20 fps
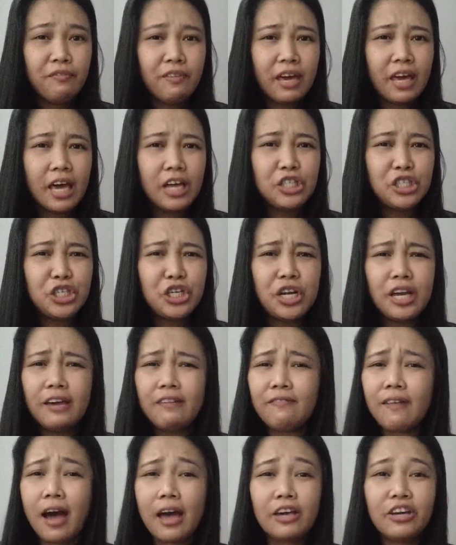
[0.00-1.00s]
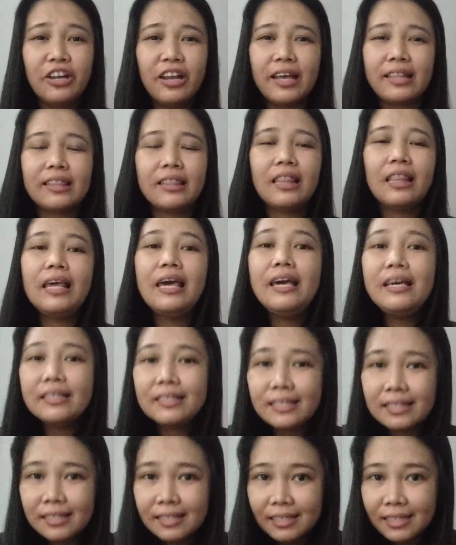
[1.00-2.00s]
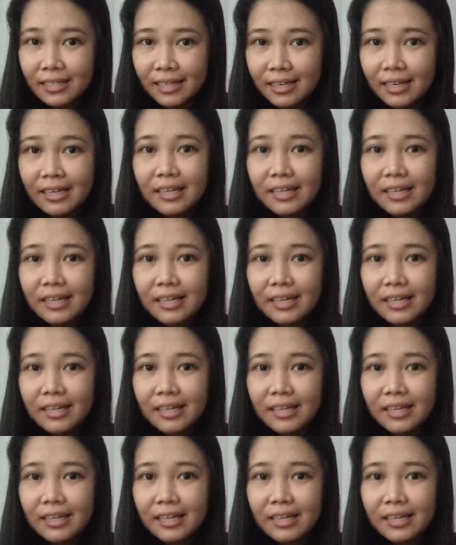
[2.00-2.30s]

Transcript: vacation if I could at least